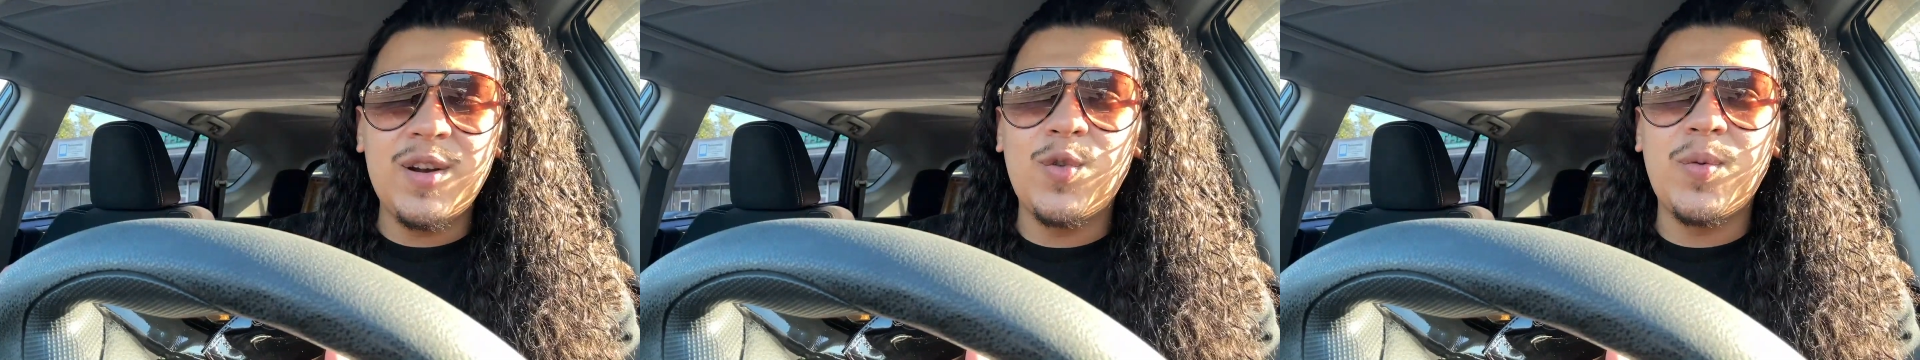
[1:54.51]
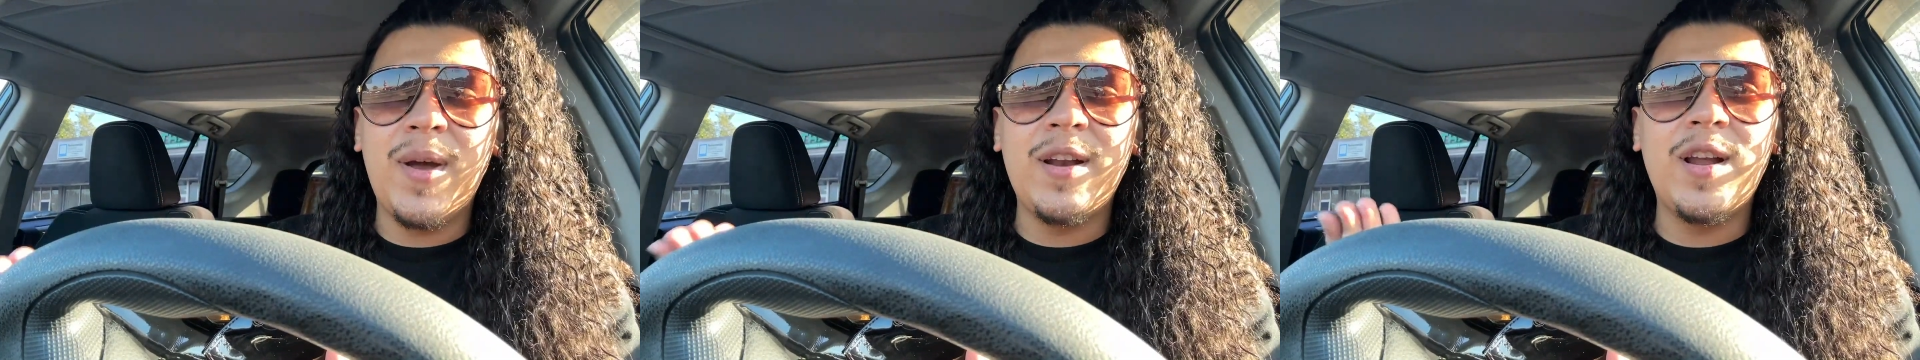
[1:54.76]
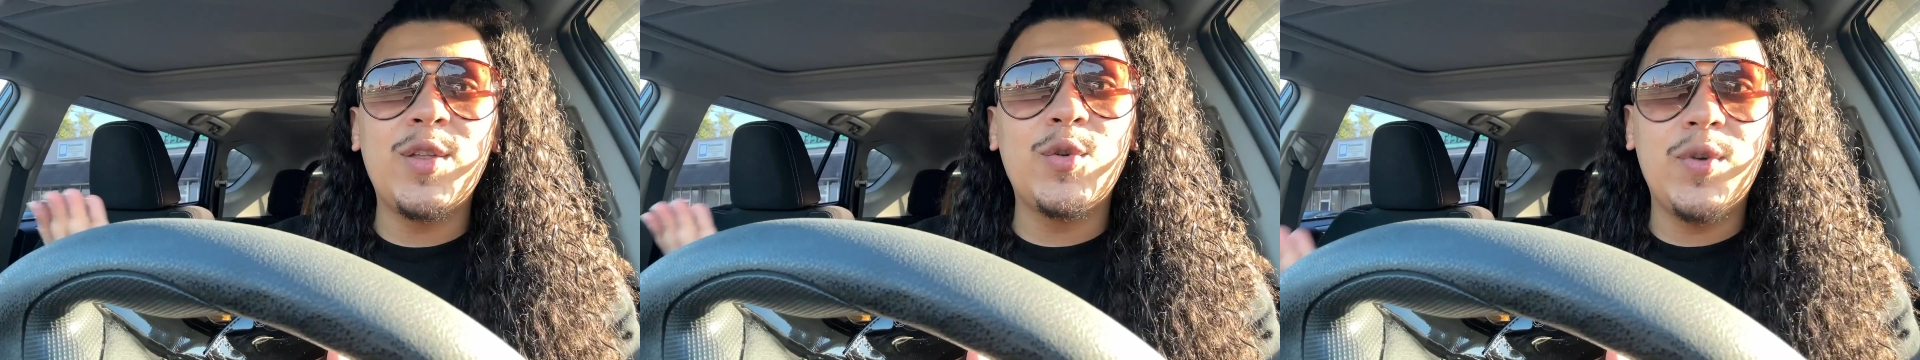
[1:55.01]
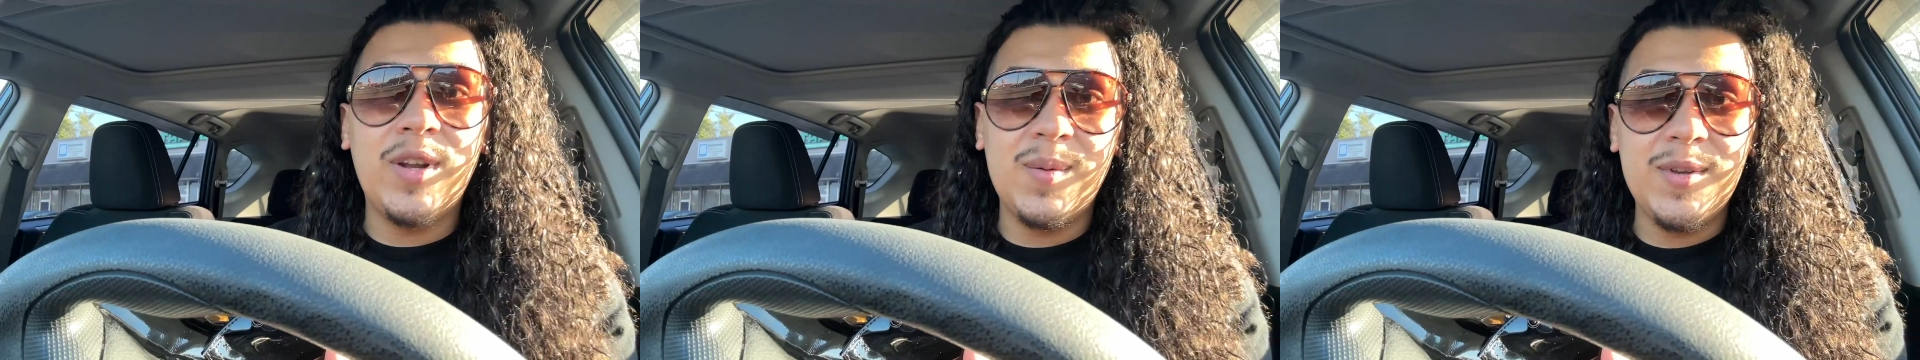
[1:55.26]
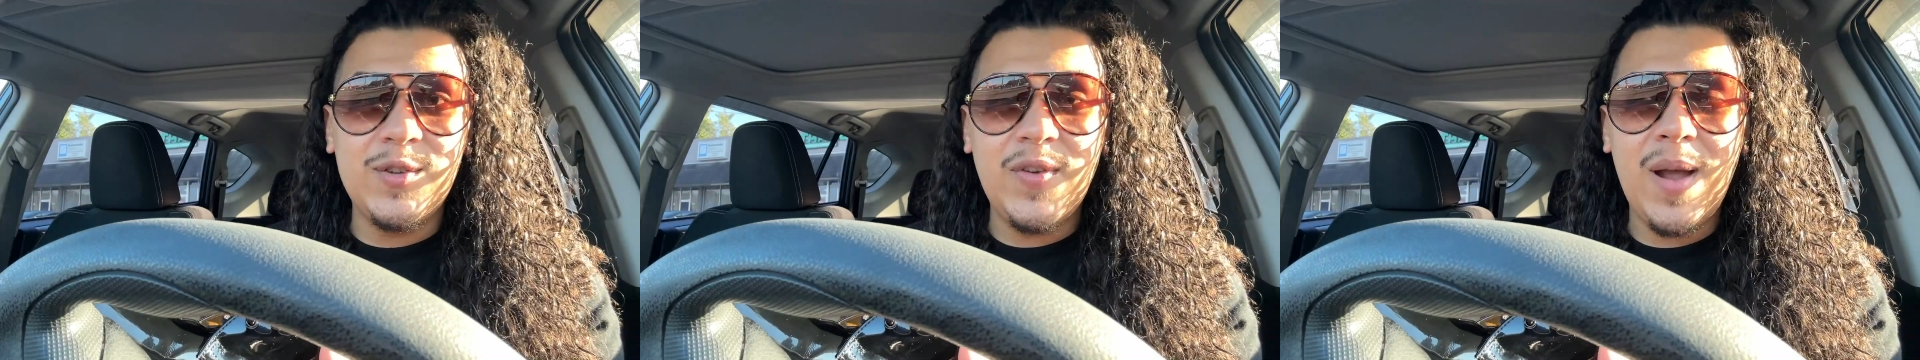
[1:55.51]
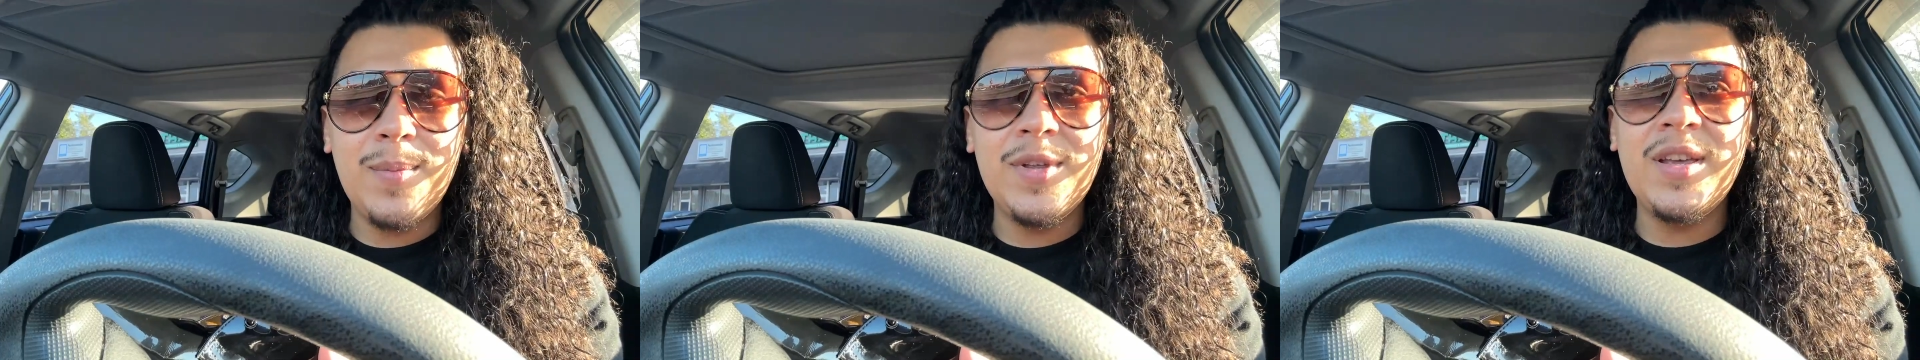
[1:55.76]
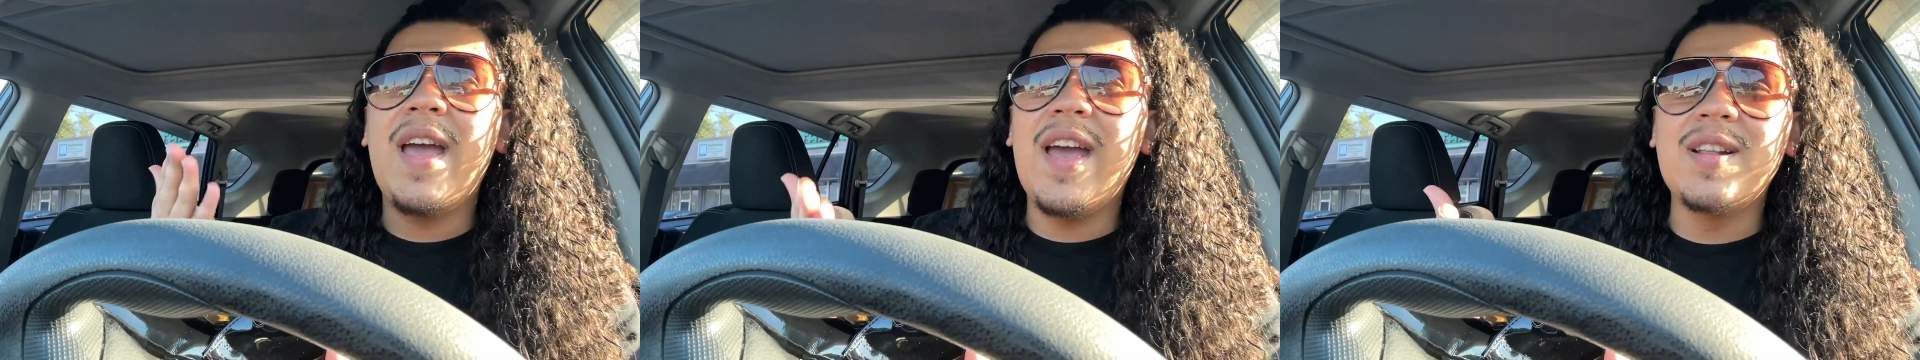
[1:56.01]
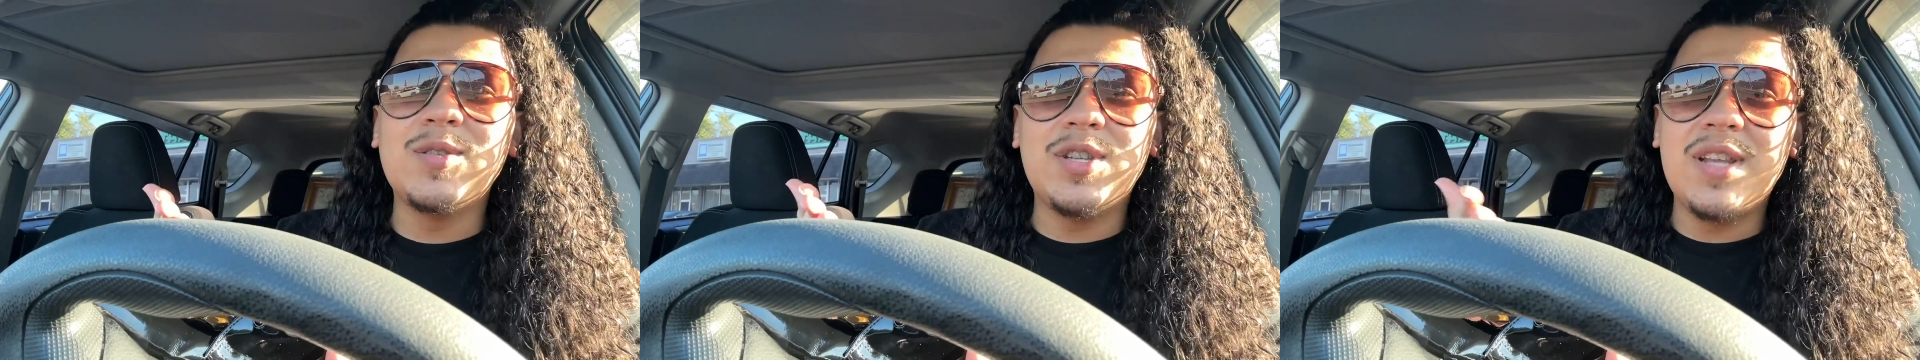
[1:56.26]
over by another Vietnamese family and